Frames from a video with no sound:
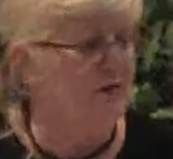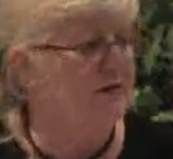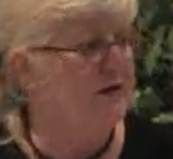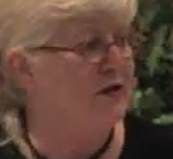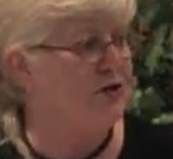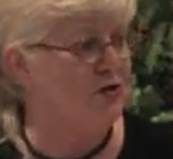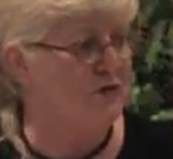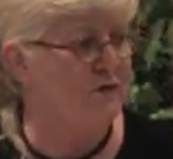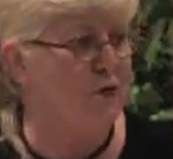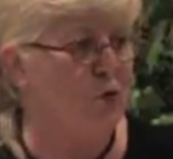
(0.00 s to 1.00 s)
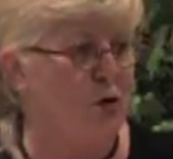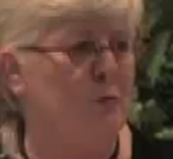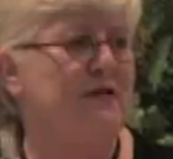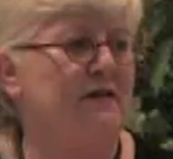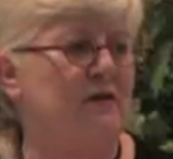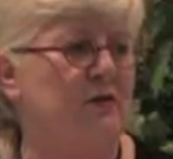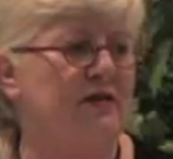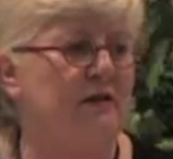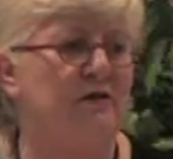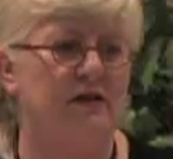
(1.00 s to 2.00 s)
decided to form
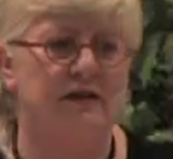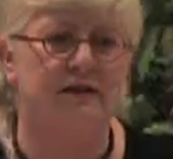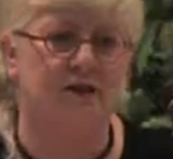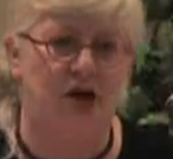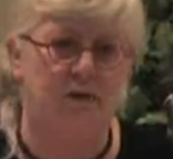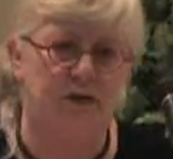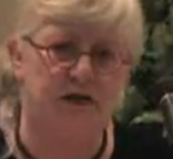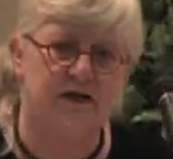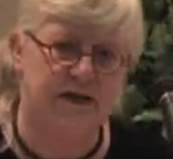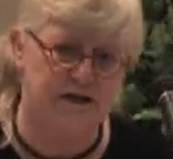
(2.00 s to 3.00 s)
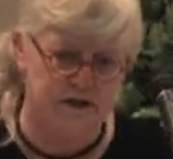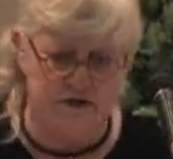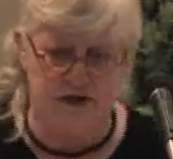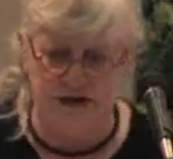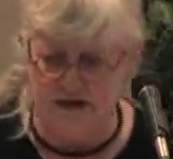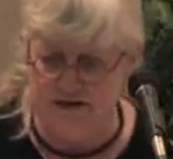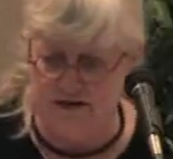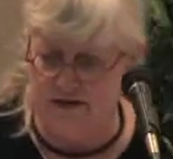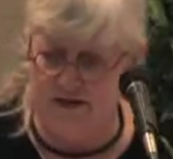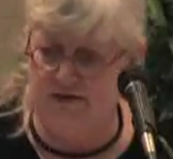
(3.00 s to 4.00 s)
Southwest Airlines thought because they lived in
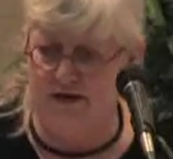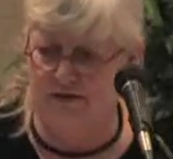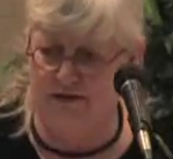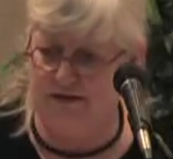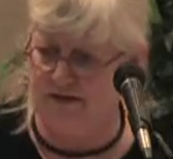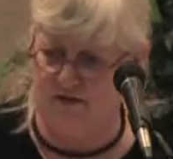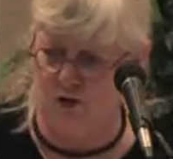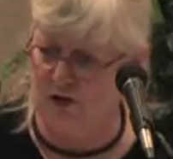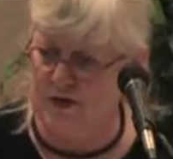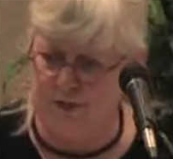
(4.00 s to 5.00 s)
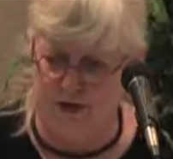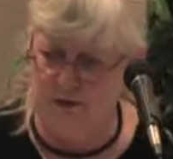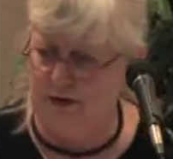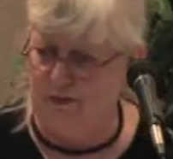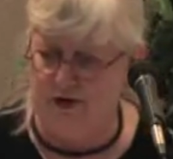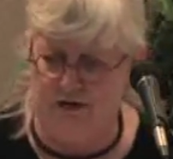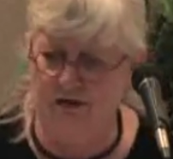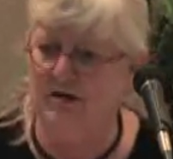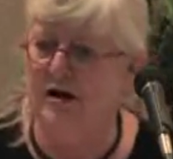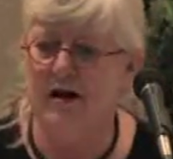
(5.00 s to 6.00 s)
Texas that Texas is of course bigger and
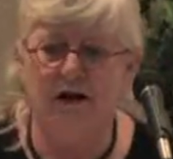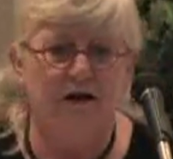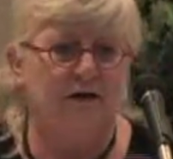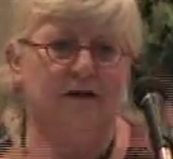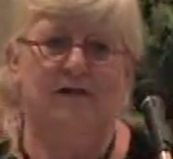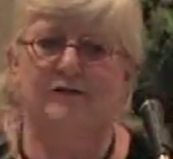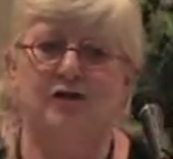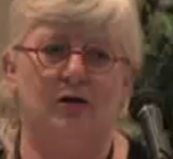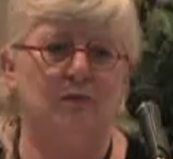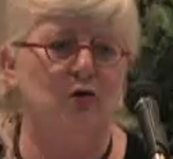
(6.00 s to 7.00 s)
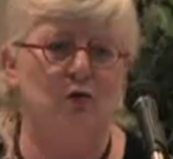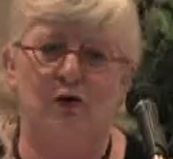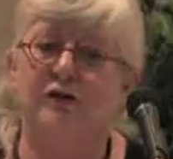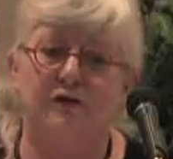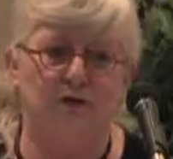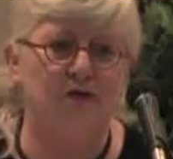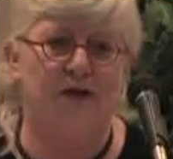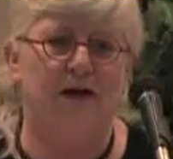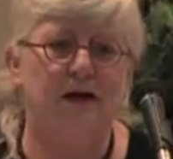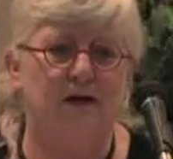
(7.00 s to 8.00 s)
better and more wonderful
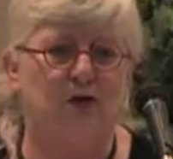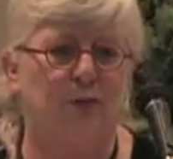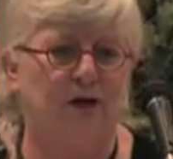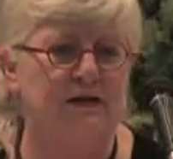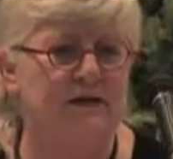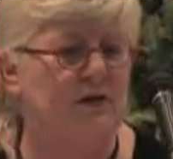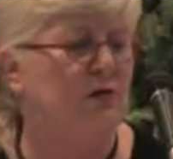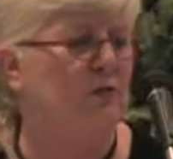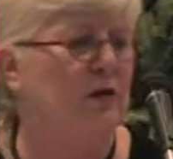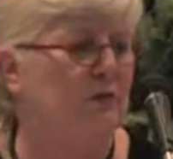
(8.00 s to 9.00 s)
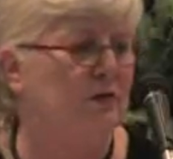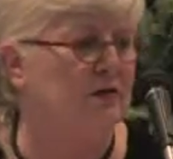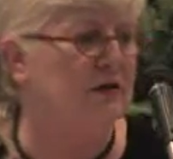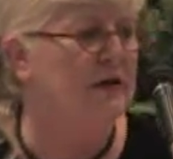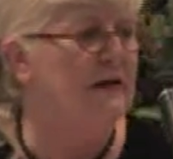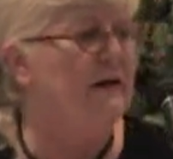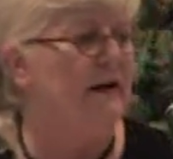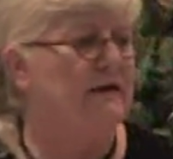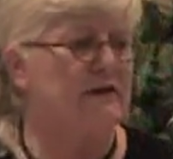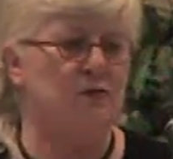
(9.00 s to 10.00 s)
than any other place in the whole wide world,
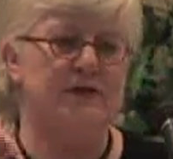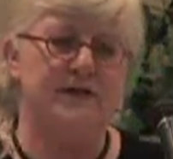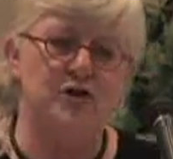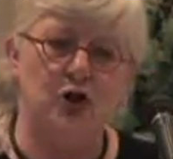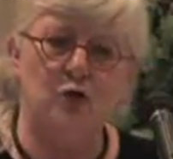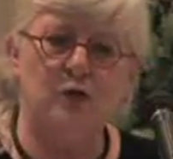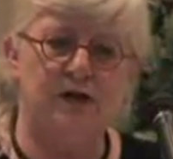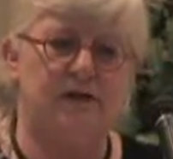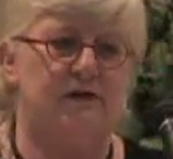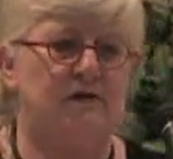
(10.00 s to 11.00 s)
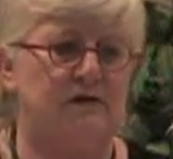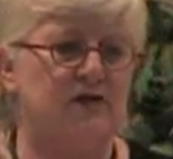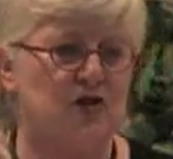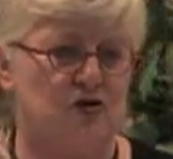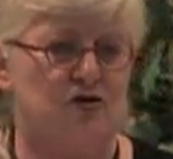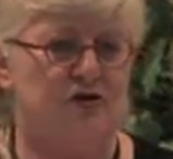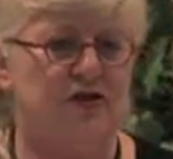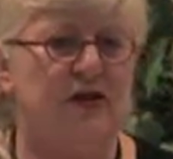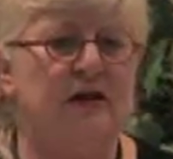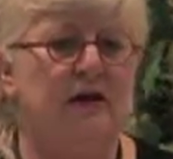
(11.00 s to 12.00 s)
and that there was no reason on this
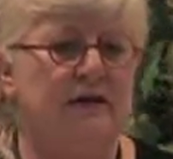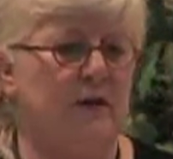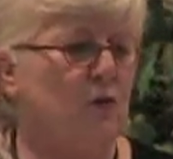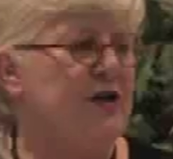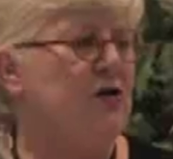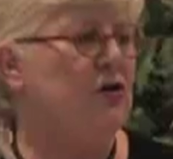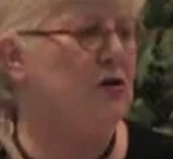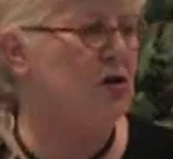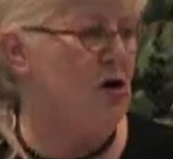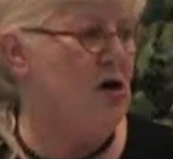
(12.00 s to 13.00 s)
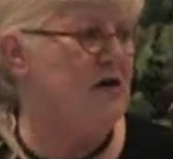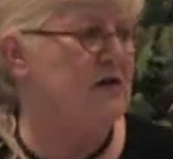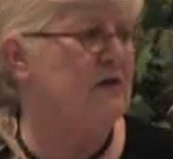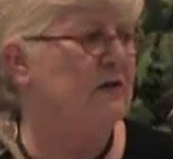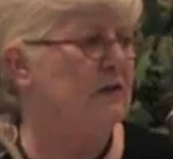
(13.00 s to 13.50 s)
earth that we could not